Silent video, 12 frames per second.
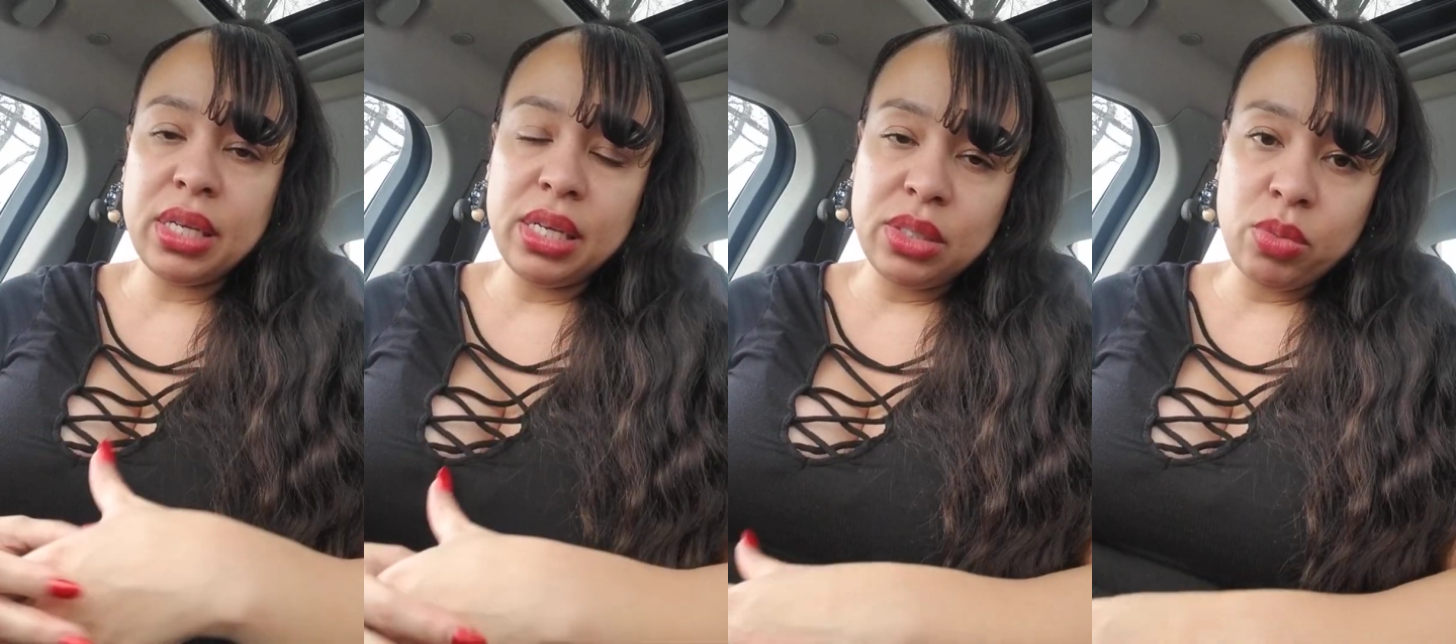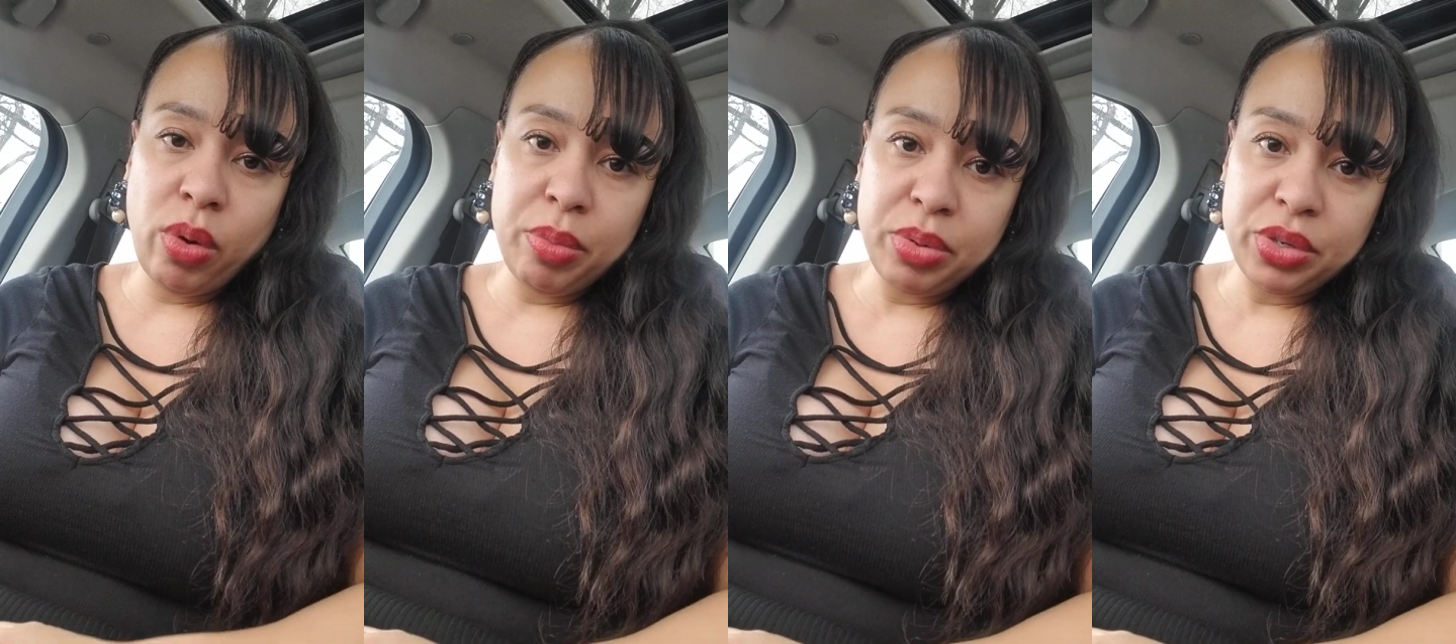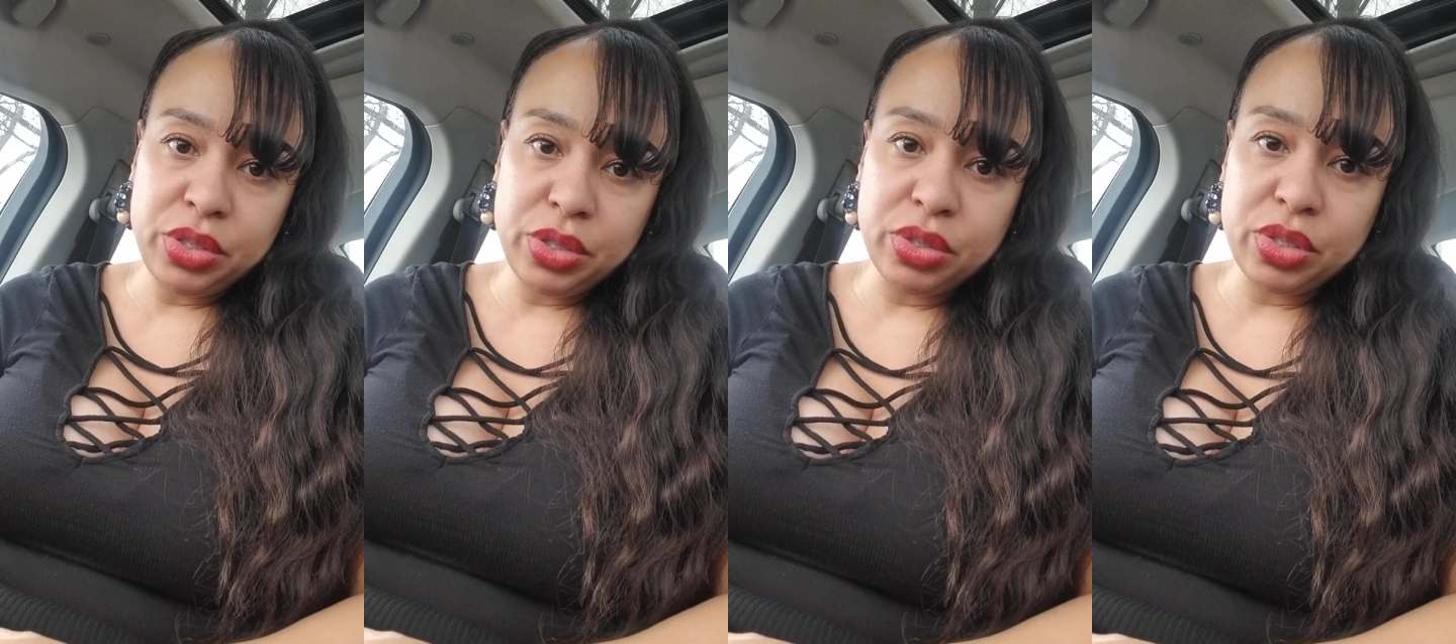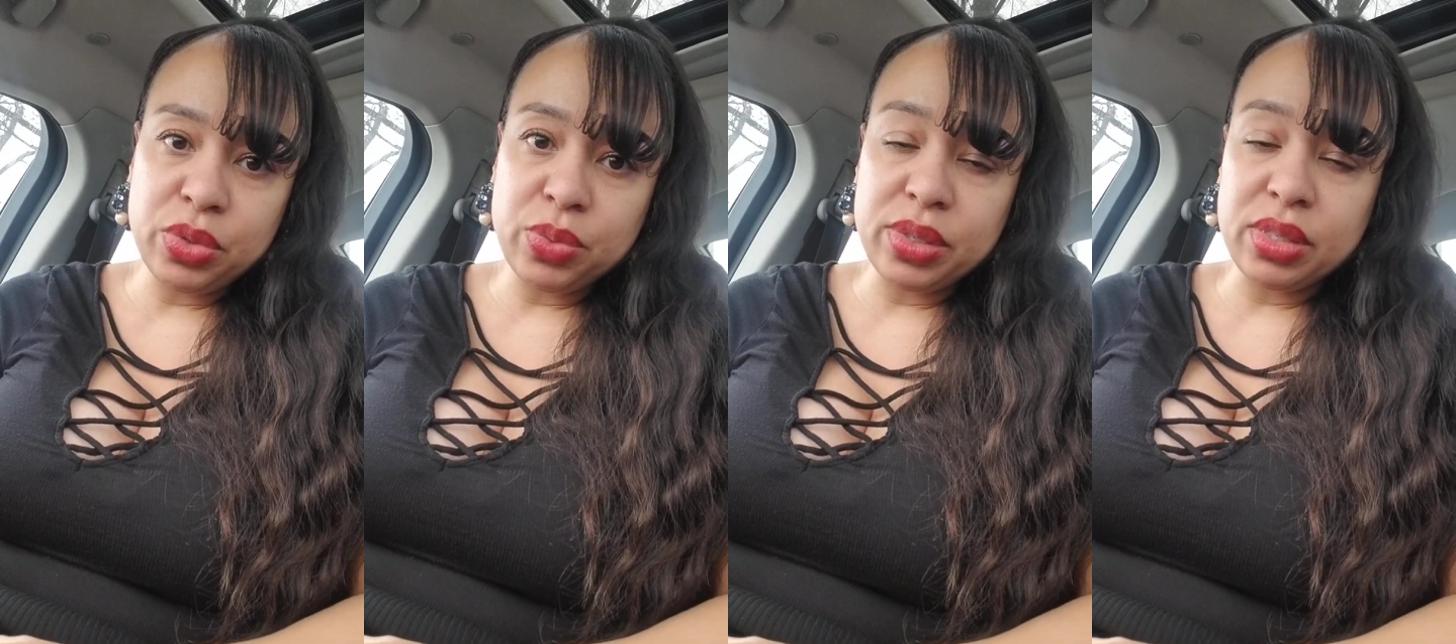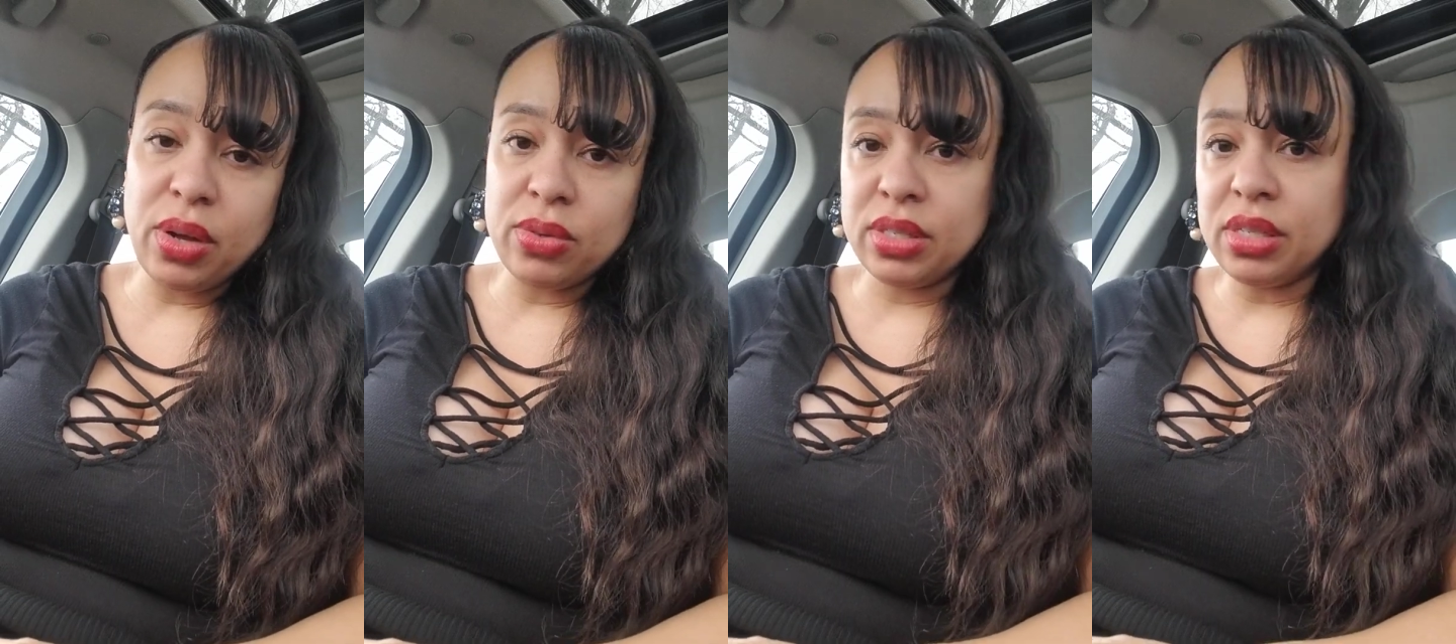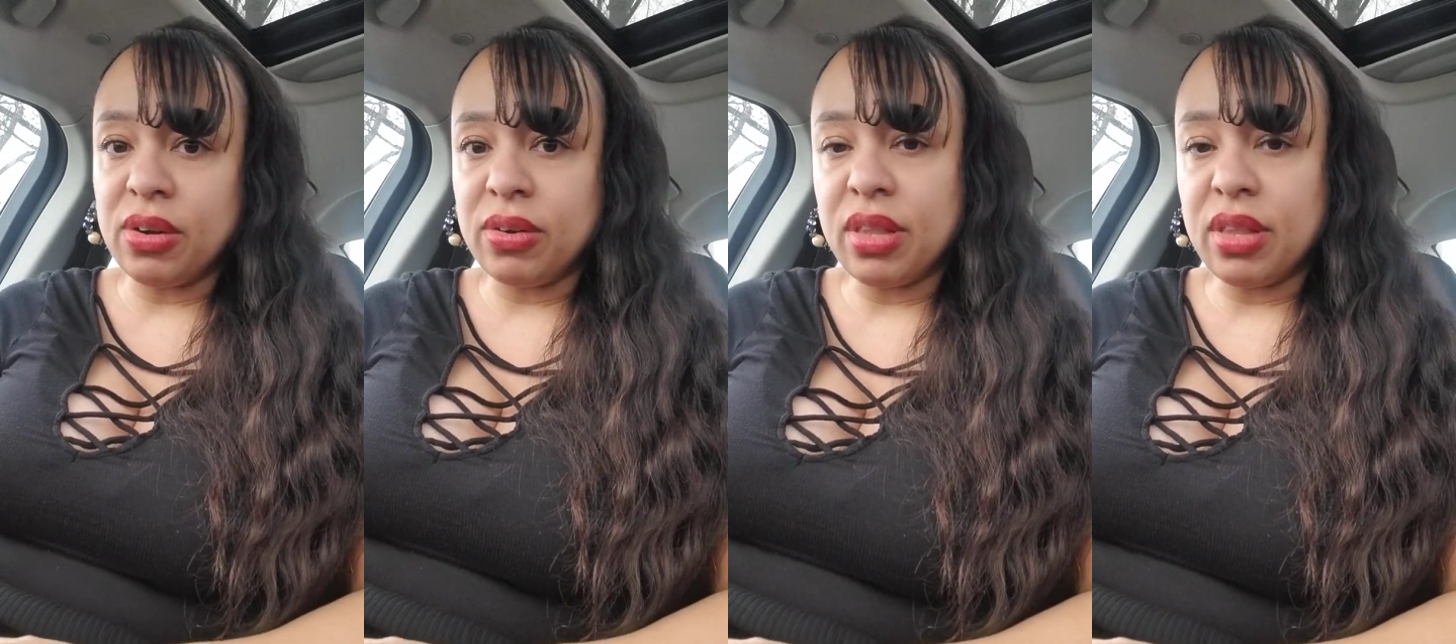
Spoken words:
is what produces results in our